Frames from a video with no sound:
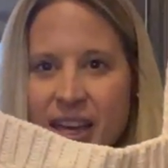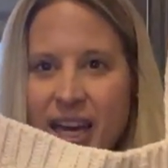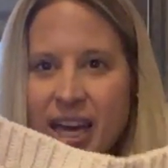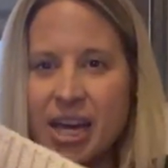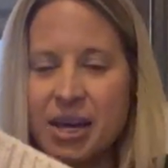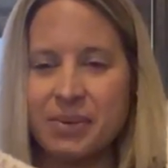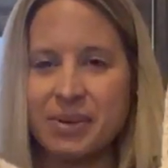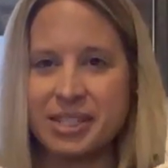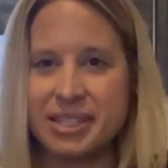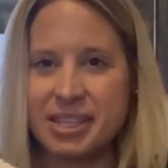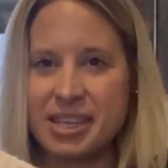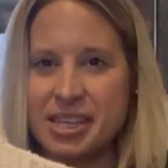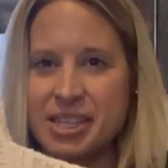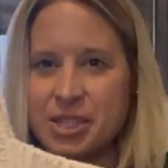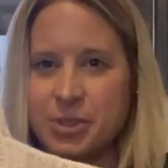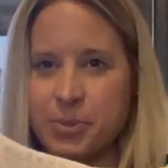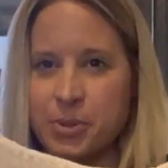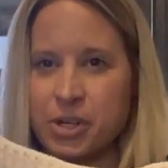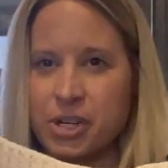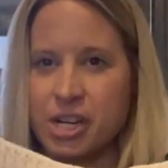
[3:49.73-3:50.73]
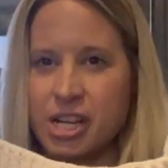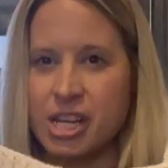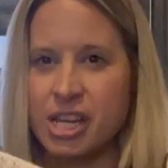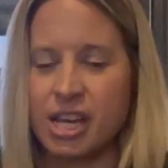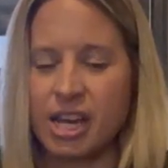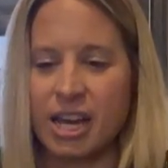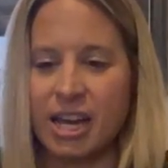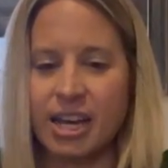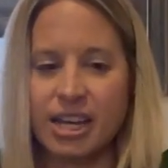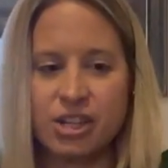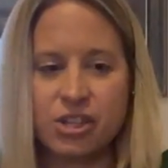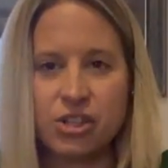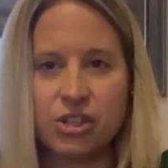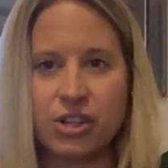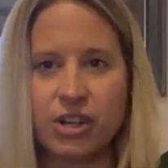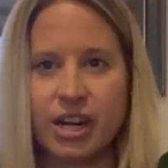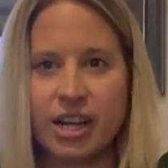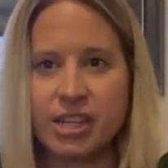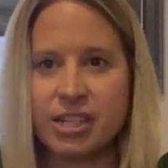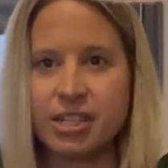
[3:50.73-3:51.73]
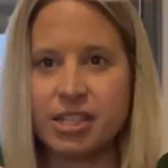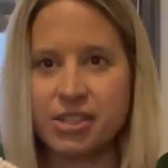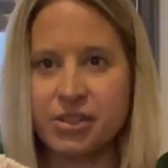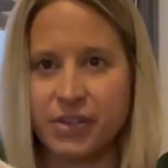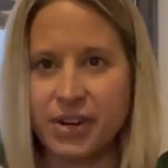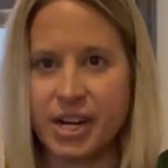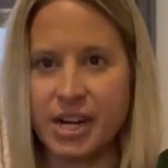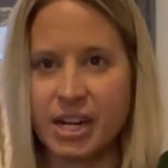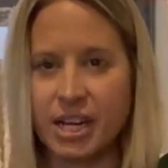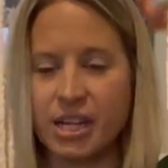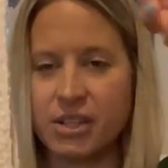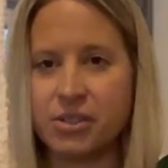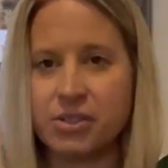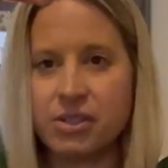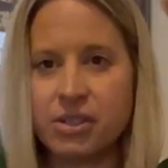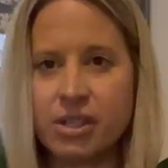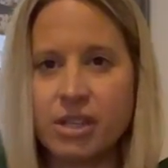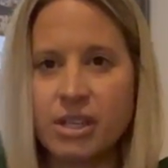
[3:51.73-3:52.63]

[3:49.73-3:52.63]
I would say is pretty on trend right now.